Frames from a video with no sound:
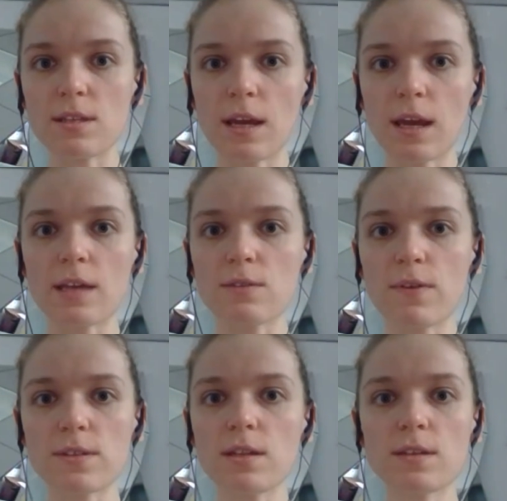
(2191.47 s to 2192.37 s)
Like as a
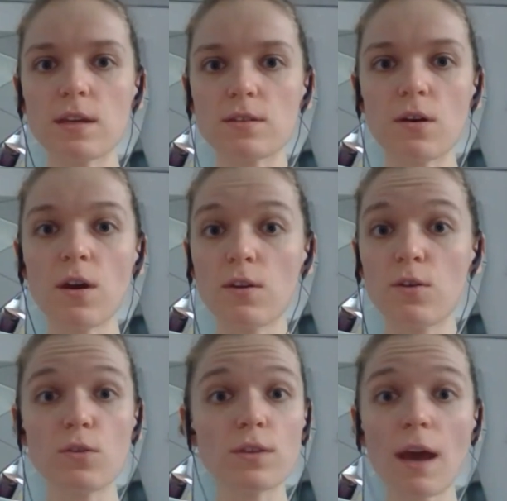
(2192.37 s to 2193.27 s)
facilitator,
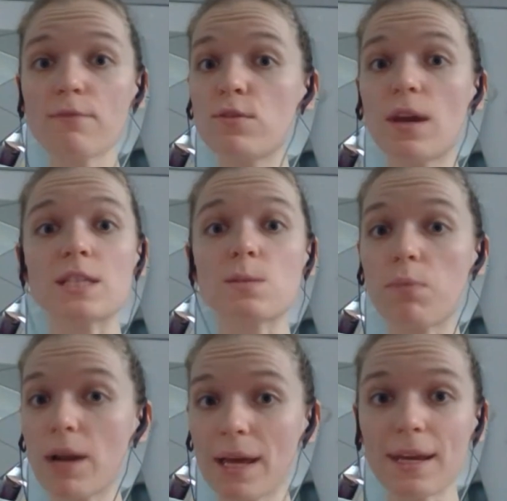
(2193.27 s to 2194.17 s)
you don't have to
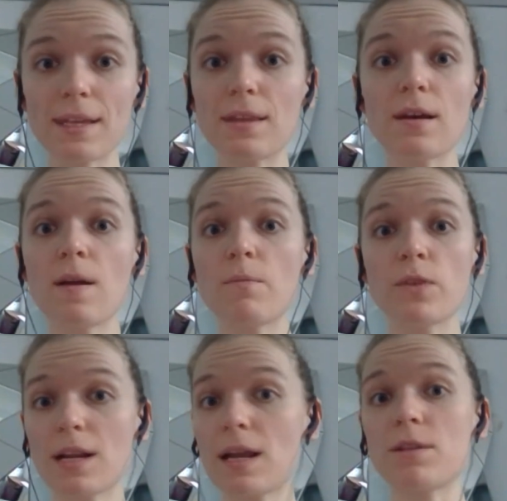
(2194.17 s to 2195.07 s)
explain
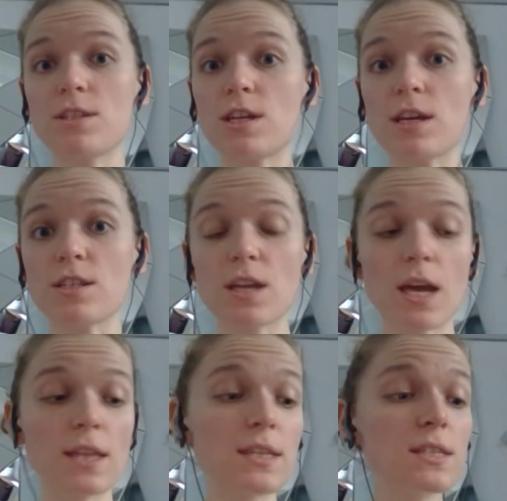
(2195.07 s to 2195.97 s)
climate change,
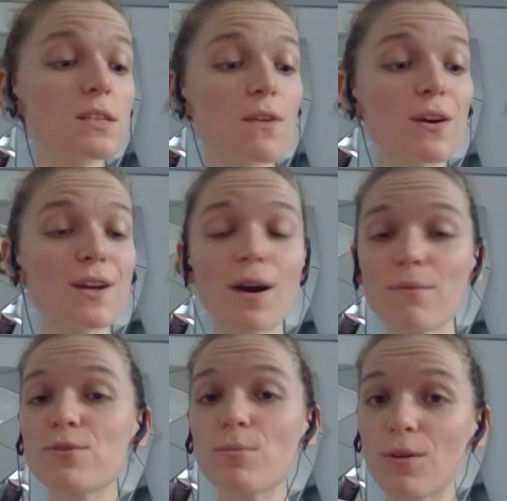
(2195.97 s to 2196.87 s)
and this is very
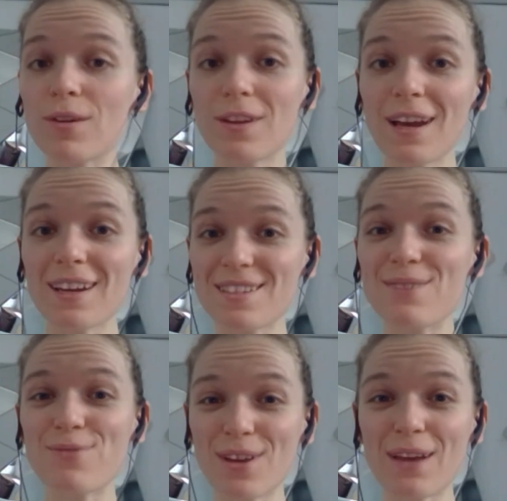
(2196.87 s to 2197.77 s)
comfortable
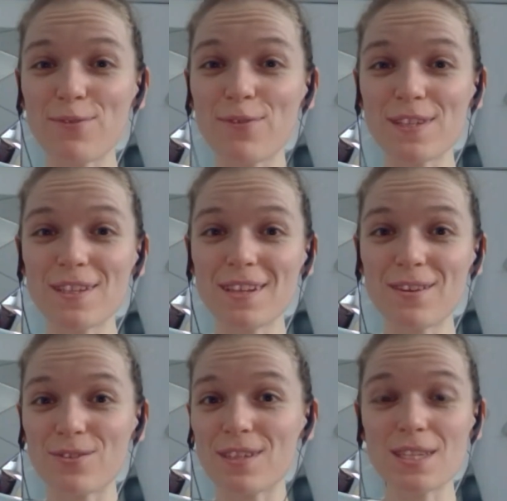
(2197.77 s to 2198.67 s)
actually for facilitators.